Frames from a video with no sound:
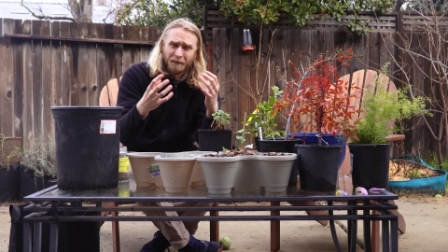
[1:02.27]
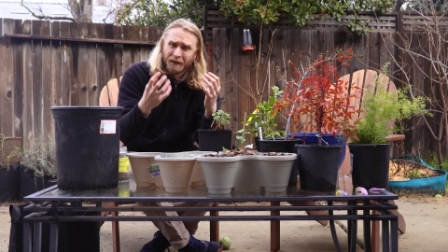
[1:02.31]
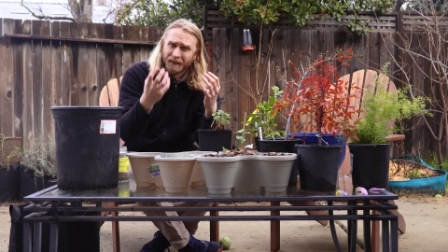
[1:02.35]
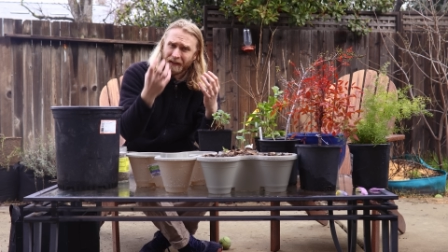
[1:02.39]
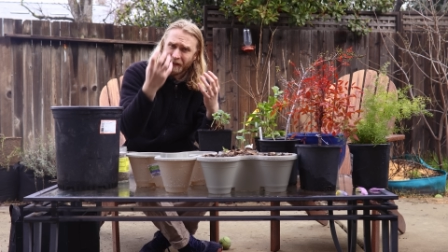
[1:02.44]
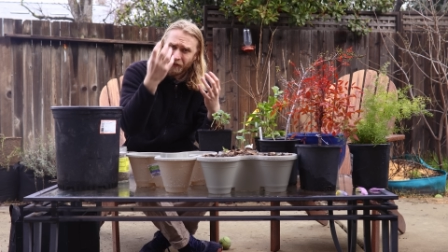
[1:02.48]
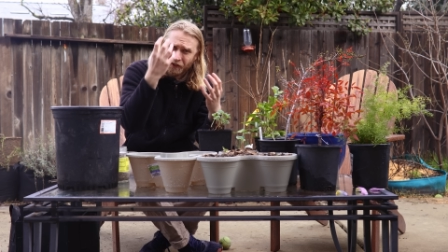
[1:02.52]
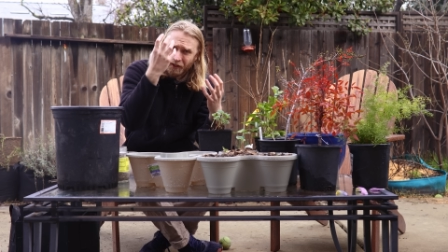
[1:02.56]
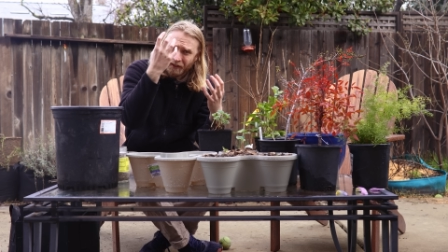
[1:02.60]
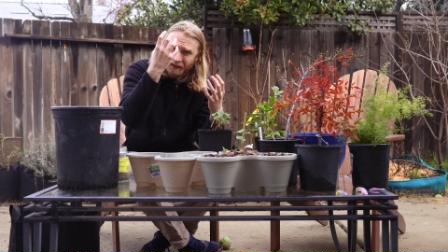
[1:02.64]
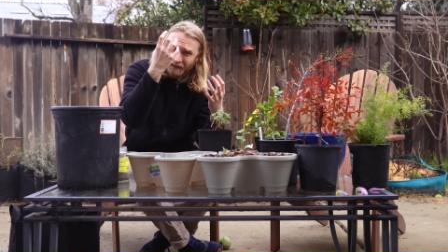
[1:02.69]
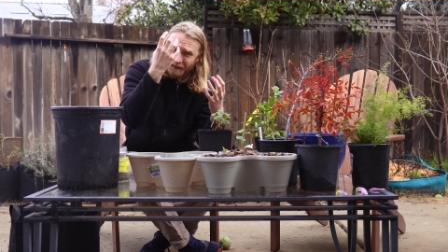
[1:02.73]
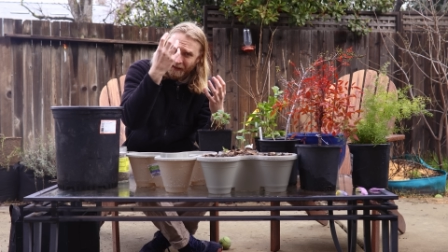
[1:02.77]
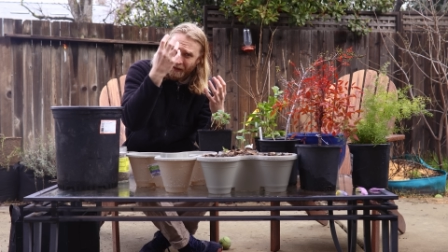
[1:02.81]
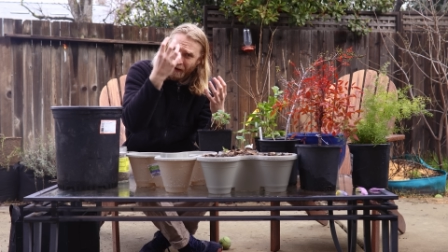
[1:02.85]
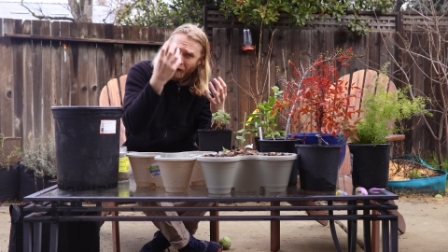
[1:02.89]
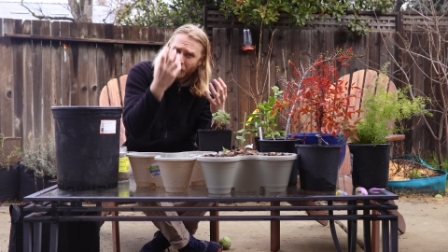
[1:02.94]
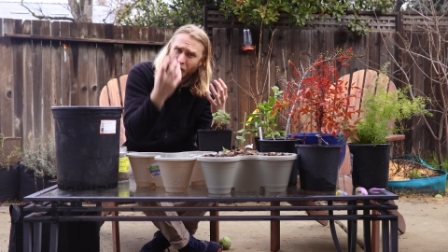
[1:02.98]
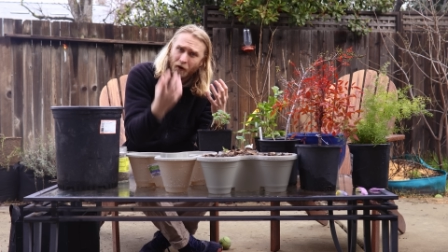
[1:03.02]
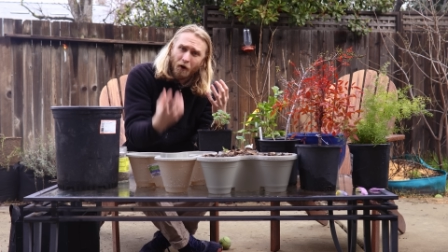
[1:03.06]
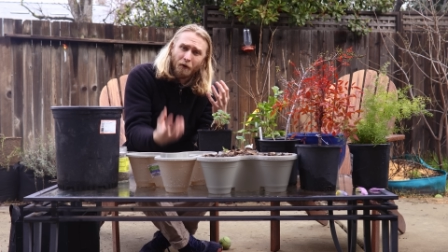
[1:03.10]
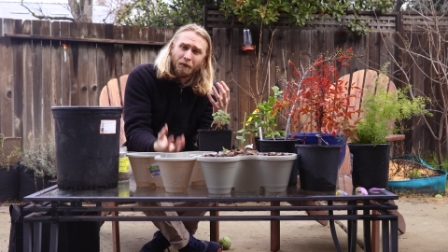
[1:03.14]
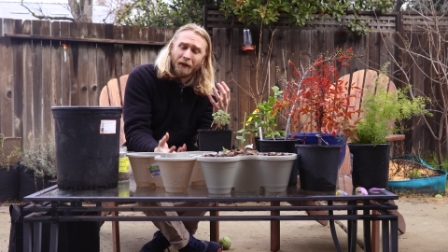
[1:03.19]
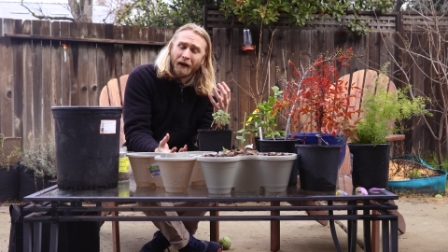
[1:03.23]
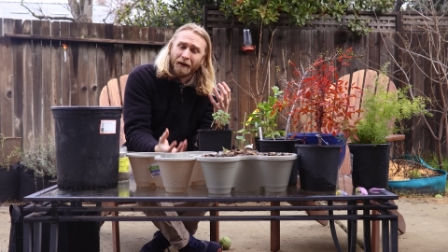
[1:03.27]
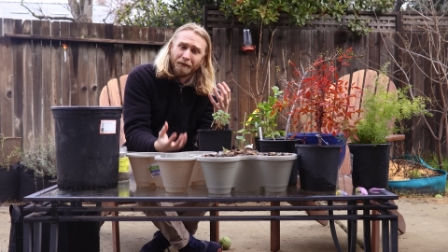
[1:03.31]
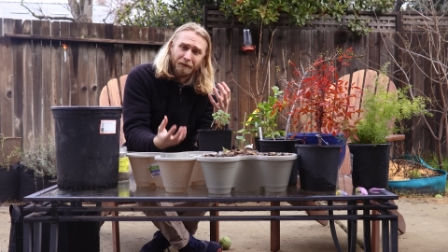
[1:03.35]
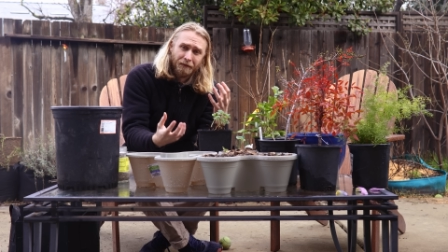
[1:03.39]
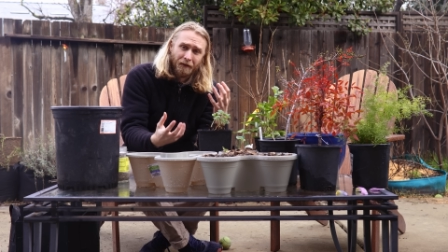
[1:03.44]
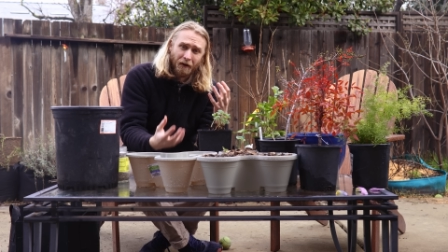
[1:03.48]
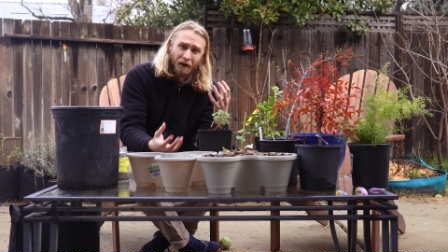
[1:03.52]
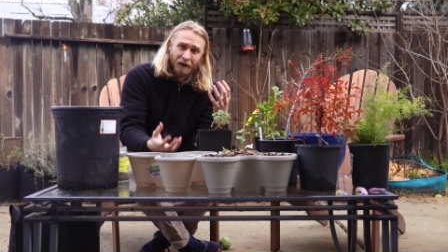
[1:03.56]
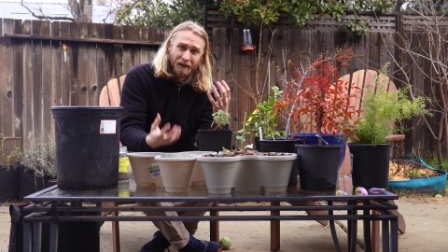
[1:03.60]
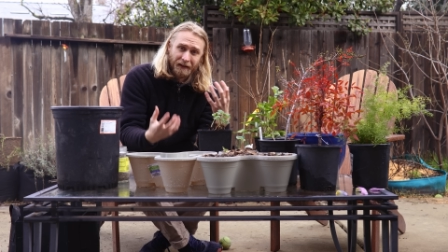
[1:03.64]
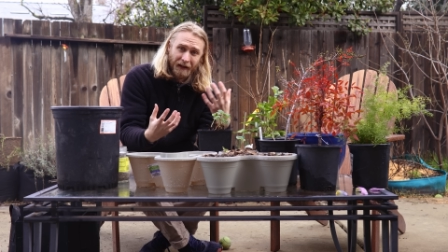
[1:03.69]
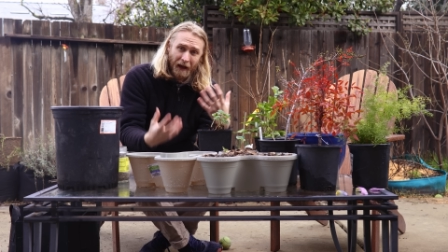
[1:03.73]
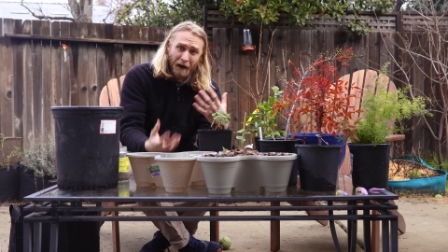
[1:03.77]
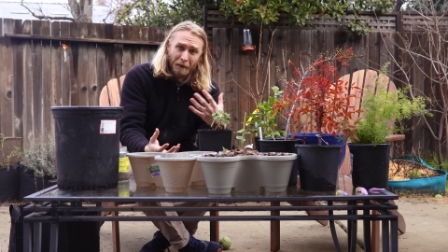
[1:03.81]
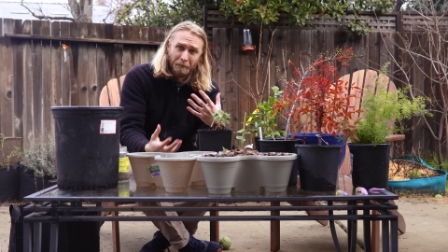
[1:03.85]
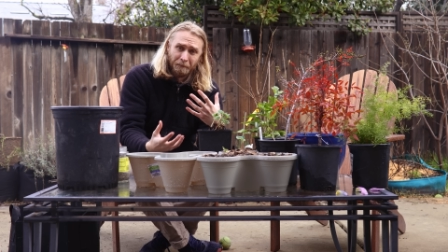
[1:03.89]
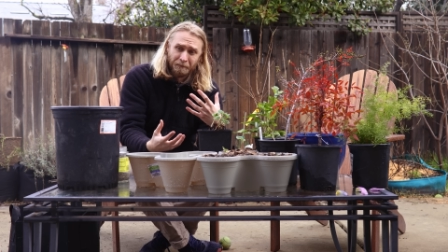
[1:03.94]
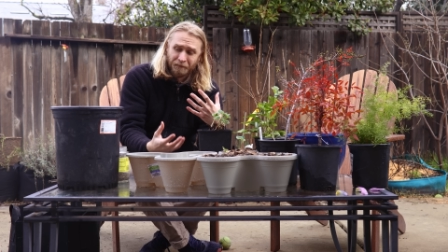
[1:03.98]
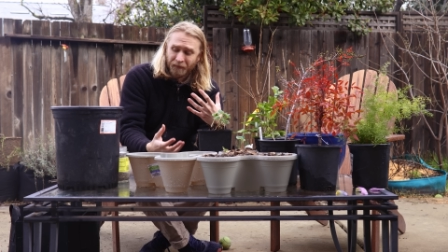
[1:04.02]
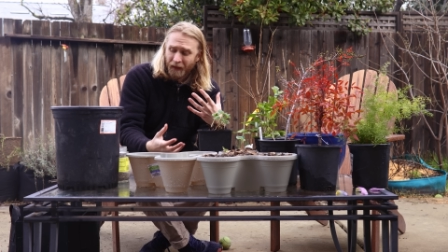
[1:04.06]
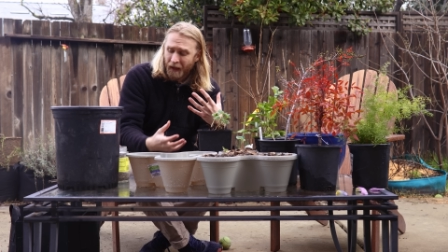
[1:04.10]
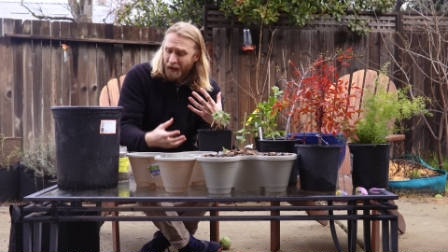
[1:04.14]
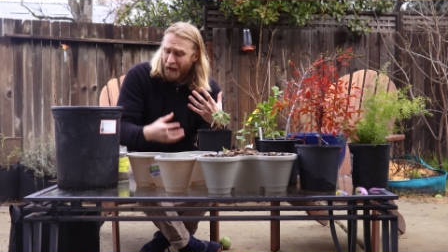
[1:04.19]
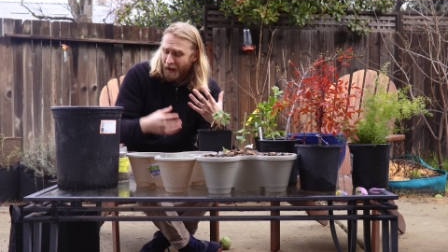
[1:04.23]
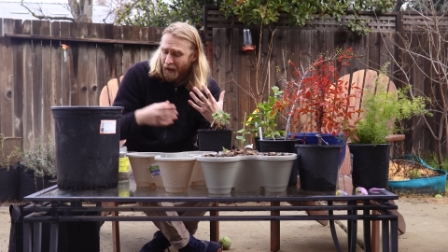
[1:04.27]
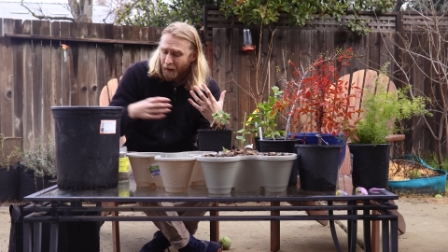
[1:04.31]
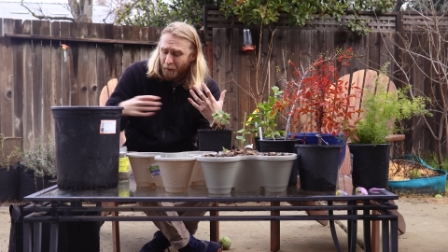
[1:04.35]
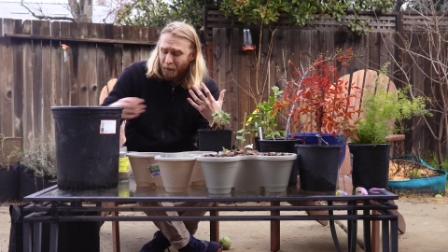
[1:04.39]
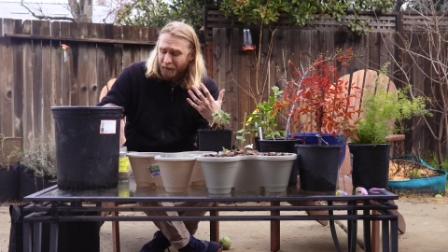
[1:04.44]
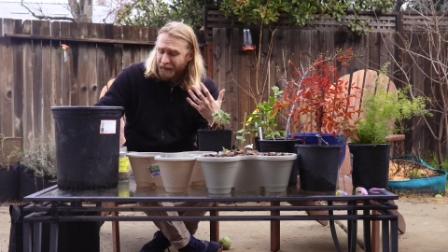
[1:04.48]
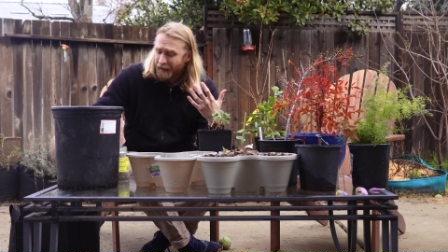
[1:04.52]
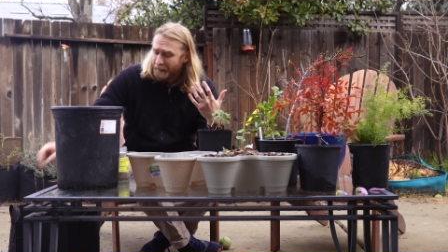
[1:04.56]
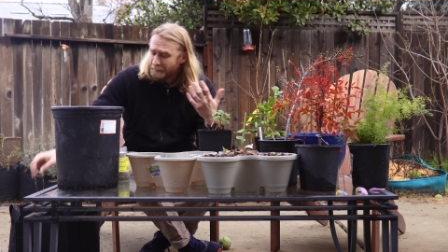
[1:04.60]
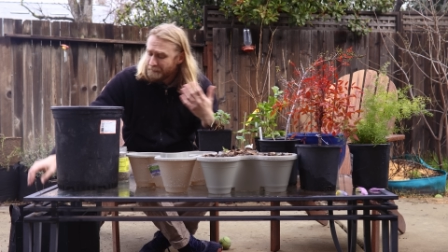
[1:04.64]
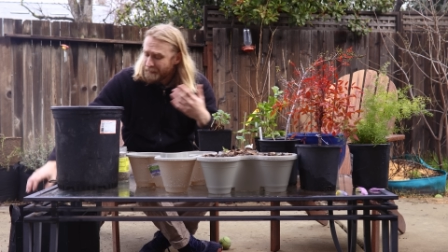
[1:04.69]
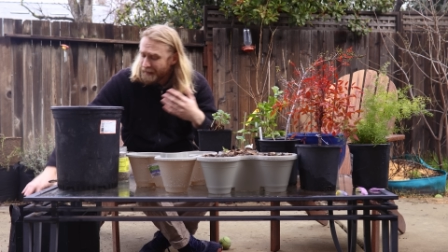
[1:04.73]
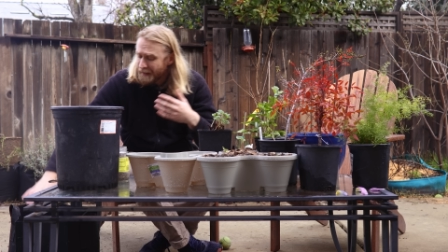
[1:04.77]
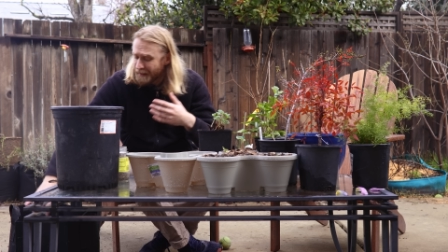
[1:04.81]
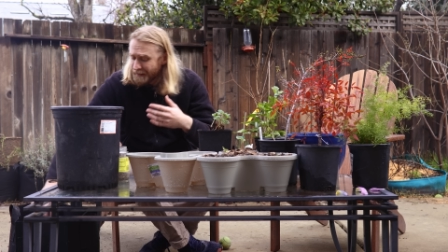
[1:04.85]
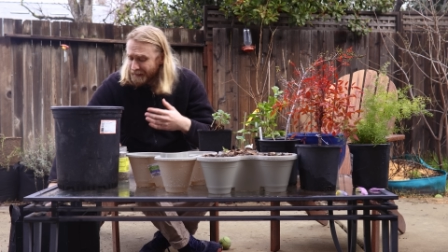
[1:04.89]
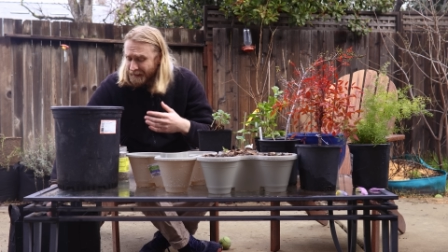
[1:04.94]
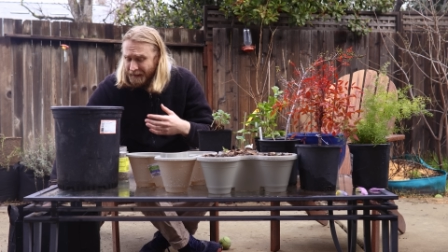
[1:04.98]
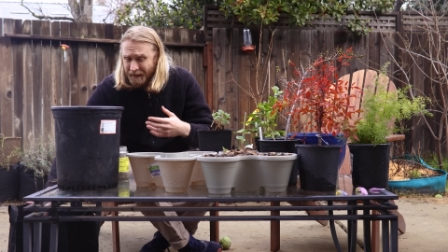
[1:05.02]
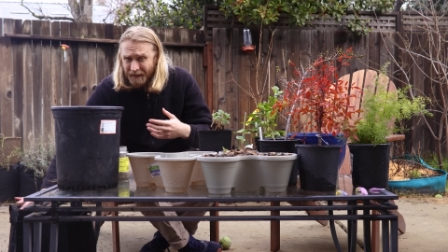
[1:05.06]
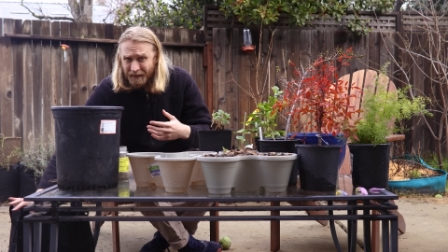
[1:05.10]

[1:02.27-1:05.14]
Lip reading: but they don't go that far down. And what that means